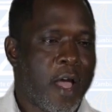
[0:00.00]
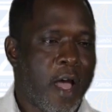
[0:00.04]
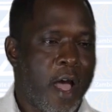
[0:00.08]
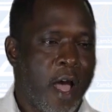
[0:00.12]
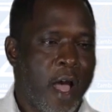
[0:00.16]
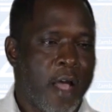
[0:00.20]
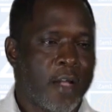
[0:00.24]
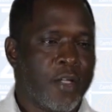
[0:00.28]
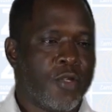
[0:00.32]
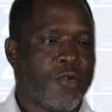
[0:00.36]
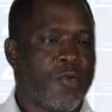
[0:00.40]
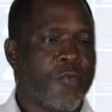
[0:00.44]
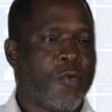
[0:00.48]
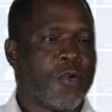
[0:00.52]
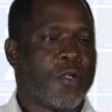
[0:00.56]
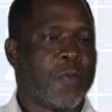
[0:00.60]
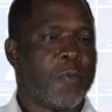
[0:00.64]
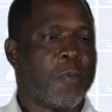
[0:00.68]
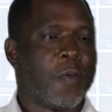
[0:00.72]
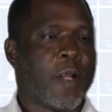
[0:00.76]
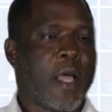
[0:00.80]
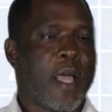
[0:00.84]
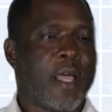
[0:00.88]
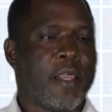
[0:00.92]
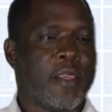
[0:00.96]
and you
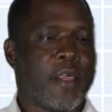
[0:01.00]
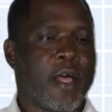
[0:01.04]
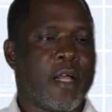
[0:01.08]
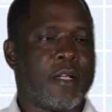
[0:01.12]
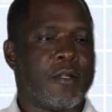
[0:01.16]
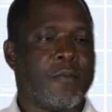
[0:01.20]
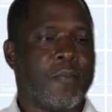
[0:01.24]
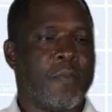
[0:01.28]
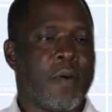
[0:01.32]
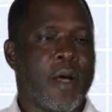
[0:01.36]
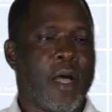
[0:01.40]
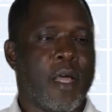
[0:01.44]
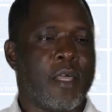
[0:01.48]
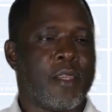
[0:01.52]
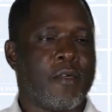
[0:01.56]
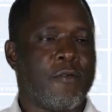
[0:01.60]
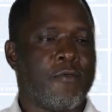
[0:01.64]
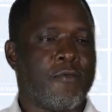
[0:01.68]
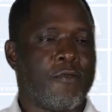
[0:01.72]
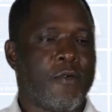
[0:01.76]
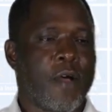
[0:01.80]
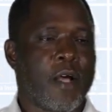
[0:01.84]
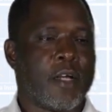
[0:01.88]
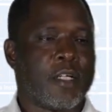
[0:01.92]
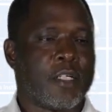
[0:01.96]
multiply that by the
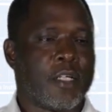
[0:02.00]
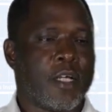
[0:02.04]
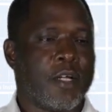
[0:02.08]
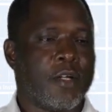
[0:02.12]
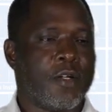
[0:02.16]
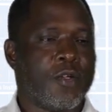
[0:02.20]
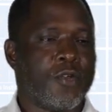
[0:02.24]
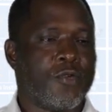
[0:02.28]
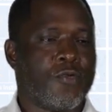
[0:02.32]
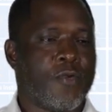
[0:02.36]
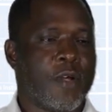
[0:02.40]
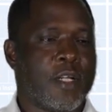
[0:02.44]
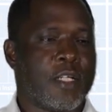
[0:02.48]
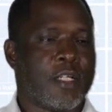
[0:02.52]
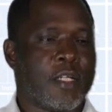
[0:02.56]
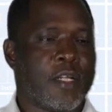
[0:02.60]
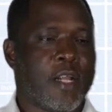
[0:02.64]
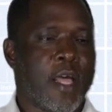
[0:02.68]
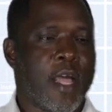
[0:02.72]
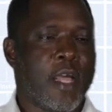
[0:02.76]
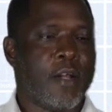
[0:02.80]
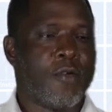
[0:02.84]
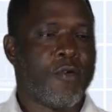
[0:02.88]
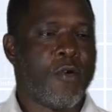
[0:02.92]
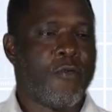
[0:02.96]
fraction
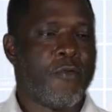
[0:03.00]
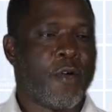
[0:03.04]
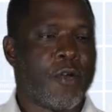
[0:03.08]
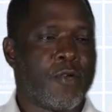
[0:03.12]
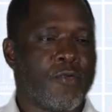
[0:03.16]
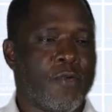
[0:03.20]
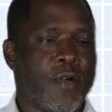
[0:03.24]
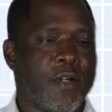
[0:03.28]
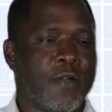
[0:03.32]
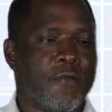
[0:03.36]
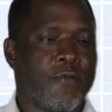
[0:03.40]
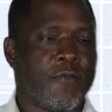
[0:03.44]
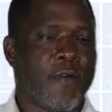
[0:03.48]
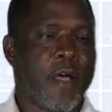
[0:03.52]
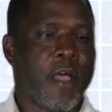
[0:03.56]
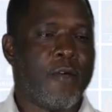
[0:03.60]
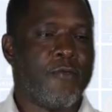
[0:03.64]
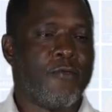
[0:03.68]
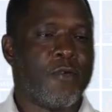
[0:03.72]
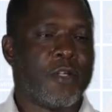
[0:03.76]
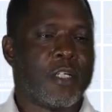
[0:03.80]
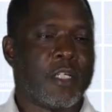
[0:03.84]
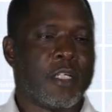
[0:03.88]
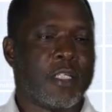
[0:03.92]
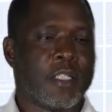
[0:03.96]
29 over
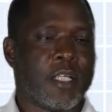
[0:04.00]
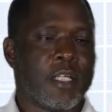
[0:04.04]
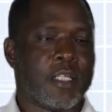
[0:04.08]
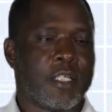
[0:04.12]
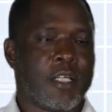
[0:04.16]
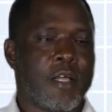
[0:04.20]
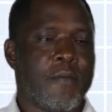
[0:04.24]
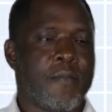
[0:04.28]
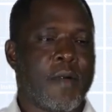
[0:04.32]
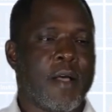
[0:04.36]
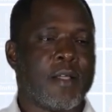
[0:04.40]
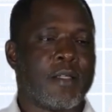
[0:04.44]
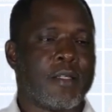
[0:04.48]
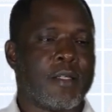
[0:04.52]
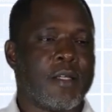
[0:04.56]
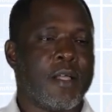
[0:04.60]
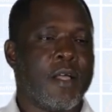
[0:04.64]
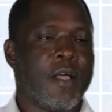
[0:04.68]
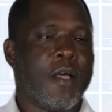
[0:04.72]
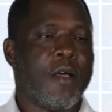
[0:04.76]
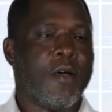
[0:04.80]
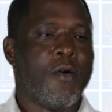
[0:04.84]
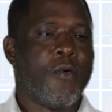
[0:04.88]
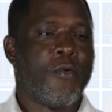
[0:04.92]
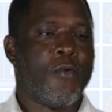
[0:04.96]
25, which is the same as
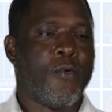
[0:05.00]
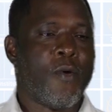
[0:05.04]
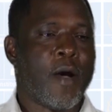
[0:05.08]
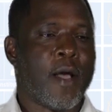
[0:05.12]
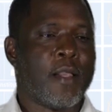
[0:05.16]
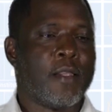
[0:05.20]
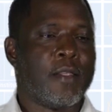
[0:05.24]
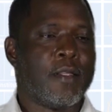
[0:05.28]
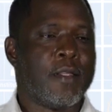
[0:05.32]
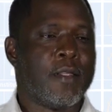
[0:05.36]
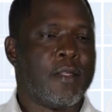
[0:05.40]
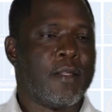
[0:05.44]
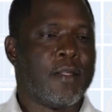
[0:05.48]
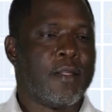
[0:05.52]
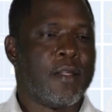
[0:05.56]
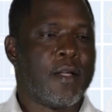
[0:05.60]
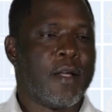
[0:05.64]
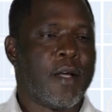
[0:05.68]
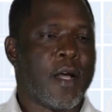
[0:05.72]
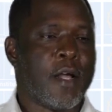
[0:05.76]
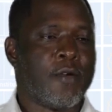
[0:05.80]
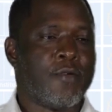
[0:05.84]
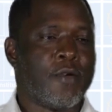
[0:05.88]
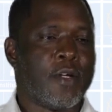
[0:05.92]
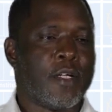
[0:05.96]

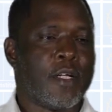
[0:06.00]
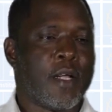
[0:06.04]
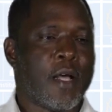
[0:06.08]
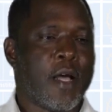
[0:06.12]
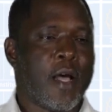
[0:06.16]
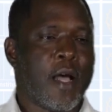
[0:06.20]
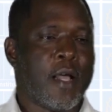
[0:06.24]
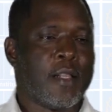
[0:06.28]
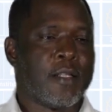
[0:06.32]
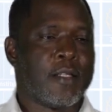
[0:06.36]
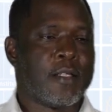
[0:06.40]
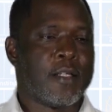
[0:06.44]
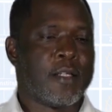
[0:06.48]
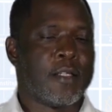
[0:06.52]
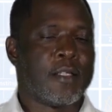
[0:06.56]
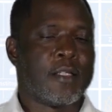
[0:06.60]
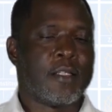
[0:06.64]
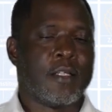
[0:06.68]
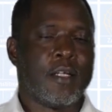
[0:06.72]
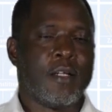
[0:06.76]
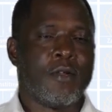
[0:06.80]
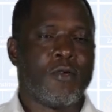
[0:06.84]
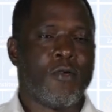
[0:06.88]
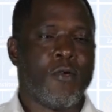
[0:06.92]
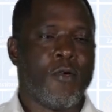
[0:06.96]

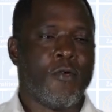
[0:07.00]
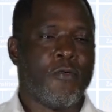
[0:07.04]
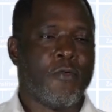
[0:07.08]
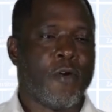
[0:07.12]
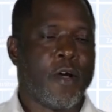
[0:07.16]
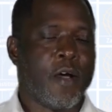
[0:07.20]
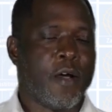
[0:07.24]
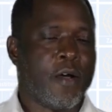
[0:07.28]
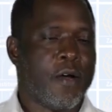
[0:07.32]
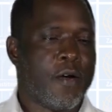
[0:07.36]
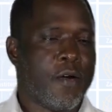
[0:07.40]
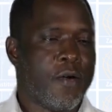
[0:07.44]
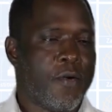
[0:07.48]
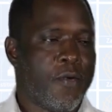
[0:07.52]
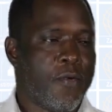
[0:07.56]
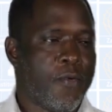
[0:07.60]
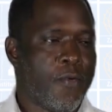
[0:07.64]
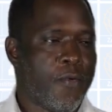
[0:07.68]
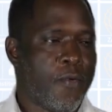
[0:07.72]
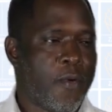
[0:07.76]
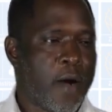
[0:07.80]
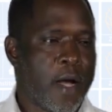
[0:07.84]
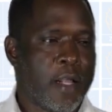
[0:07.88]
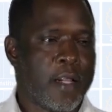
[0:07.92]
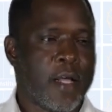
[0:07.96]
116 over
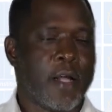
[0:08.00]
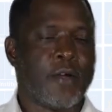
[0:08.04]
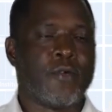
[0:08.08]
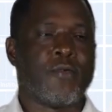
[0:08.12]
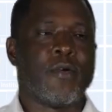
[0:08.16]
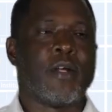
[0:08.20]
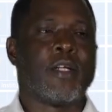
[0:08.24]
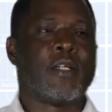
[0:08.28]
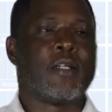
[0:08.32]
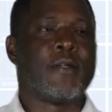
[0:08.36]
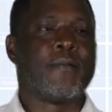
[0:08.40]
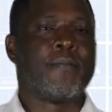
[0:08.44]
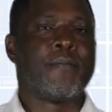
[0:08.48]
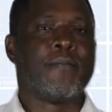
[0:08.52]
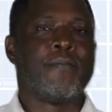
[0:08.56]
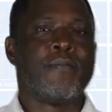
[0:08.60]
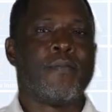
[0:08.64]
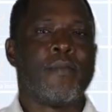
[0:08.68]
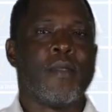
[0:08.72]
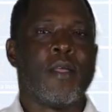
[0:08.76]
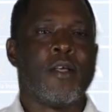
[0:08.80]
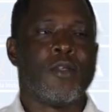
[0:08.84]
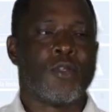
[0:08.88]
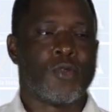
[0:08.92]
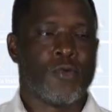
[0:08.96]
100.
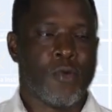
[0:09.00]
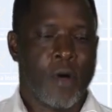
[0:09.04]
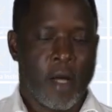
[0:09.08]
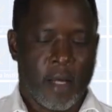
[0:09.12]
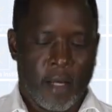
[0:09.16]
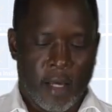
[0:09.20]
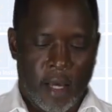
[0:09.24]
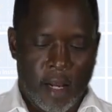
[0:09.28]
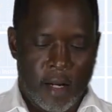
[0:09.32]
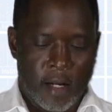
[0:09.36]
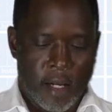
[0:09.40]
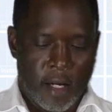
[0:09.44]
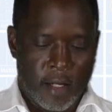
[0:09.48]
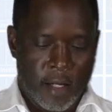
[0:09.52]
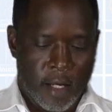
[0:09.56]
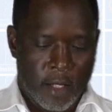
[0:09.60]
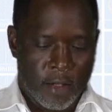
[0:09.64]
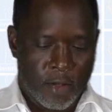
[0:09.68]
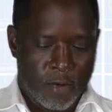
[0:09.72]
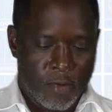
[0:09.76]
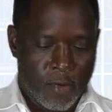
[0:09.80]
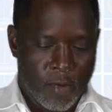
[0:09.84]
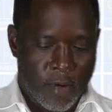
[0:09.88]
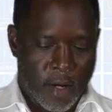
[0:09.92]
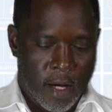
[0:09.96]
So again, let
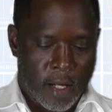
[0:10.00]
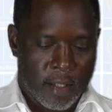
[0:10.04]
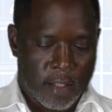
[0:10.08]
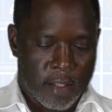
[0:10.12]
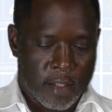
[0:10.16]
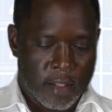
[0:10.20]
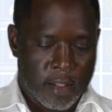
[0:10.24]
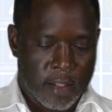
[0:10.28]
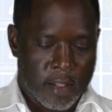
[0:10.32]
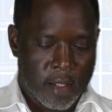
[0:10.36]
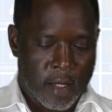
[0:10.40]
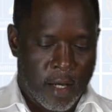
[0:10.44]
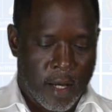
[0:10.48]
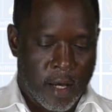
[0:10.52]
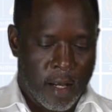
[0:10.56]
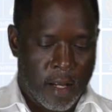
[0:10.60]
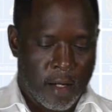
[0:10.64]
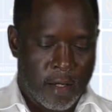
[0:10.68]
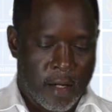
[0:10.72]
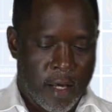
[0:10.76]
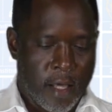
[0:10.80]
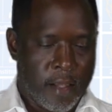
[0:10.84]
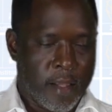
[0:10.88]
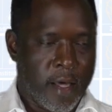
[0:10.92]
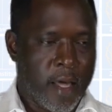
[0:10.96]
us look at
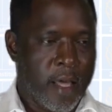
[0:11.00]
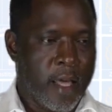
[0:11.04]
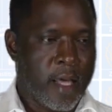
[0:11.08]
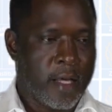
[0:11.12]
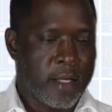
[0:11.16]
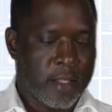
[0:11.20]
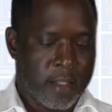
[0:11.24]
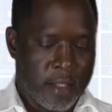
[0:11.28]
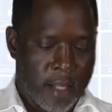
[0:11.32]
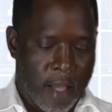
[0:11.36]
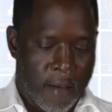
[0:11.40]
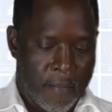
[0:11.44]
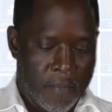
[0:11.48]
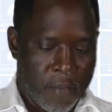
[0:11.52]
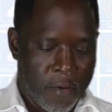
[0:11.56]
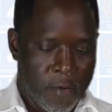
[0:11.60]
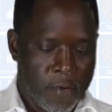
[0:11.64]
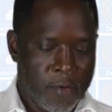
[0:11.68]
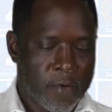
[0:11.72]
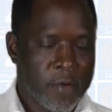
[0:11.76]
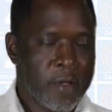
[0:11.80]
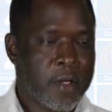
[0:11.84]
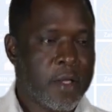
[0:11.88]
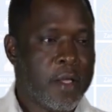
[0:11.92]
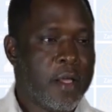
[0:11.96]
another
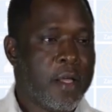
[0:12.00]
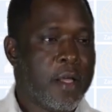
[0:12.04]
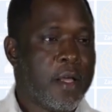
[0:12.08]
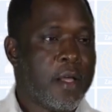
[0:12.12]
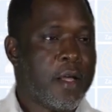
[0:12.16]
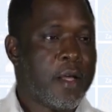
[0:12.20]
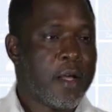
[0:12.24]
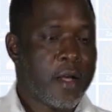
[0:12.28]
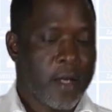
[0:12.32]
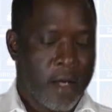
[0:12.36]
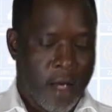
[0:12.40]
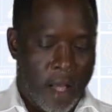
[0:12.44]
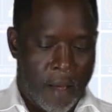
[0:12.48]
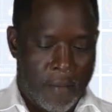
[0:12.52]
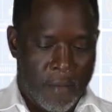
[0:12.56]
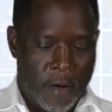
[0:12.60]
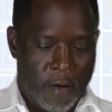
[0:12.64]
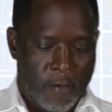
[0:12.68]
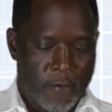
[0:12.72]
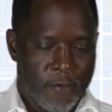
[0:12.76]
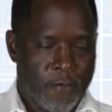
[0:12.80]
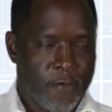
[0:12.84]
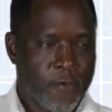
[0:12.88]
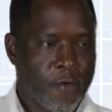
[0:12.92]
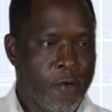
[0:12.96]
example
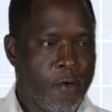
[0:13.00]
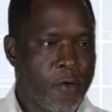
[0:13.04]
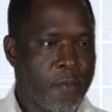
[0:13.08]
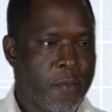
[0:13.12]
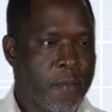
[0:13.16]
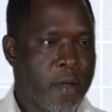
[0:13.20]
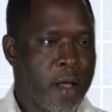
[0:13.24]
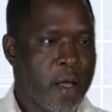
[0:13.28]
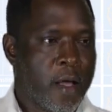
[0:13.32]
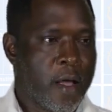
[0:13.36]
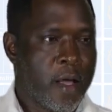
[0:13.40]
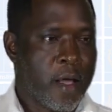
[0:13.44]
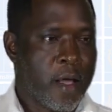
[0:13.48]
coming from